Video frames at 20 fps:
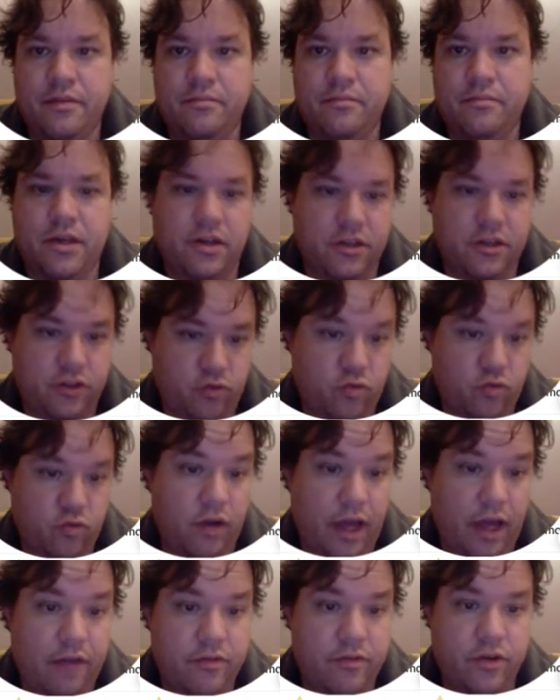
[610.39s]
because you
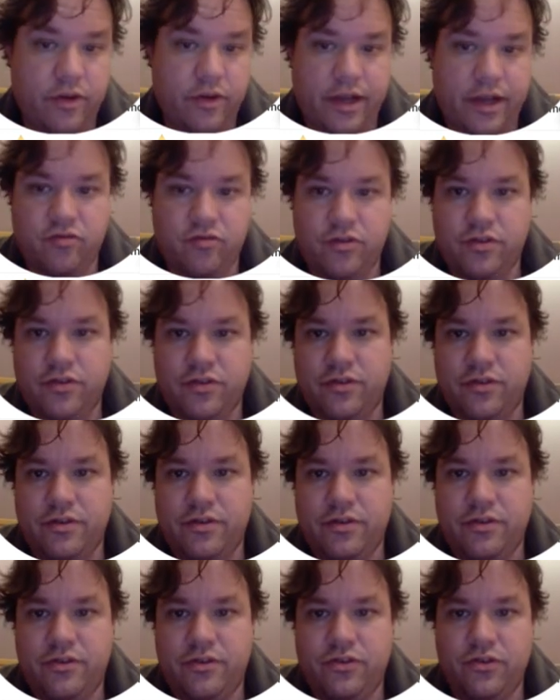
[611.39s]
will have no entries
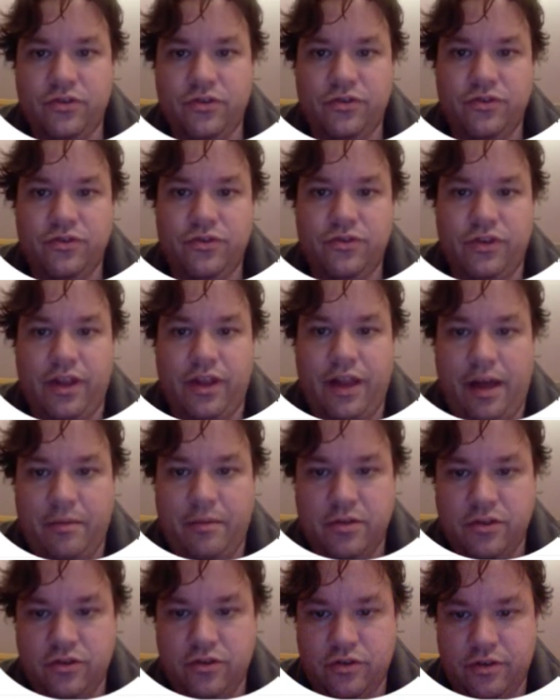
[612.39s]
to the
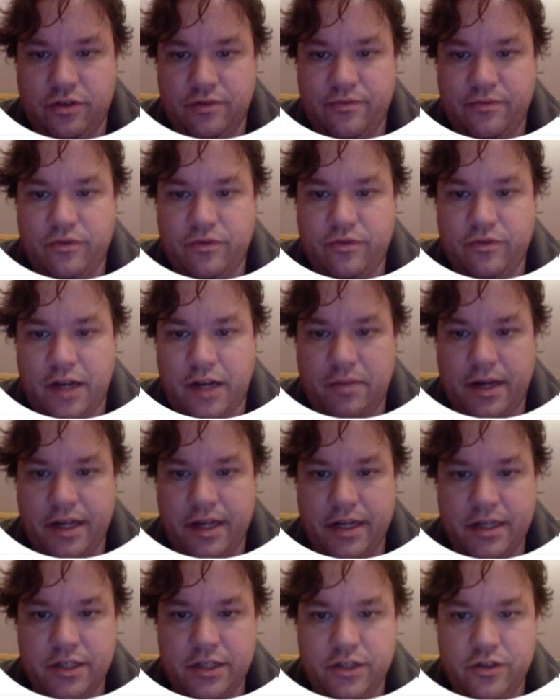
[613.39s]
diamond. So the right play
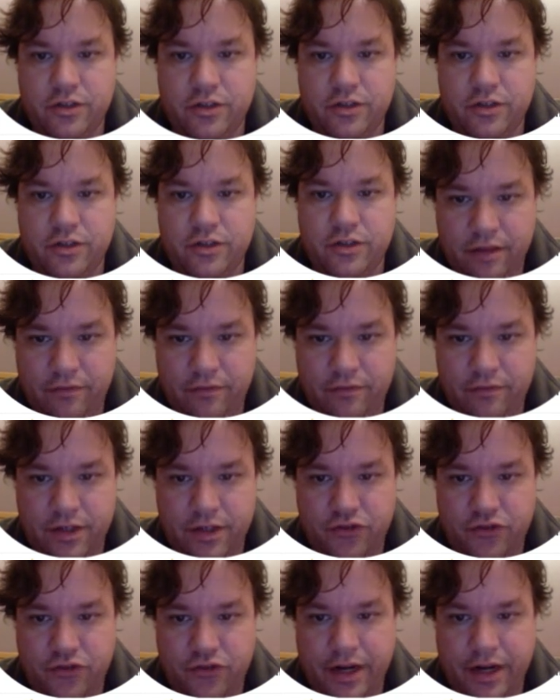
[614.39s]
is to win the first
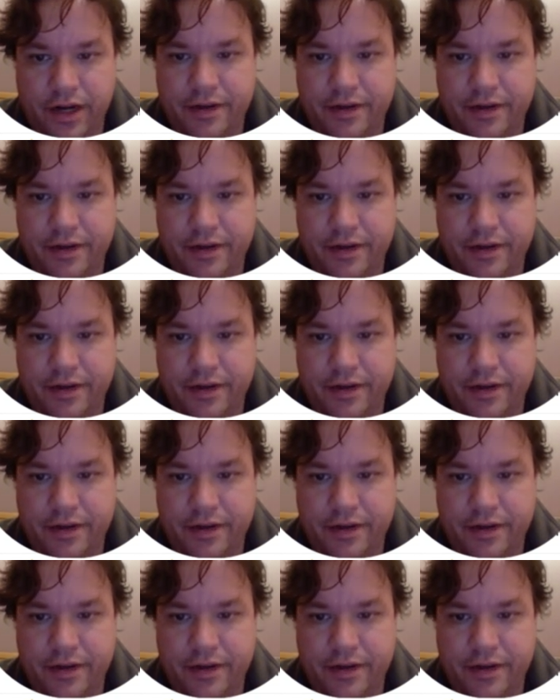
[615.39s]
trick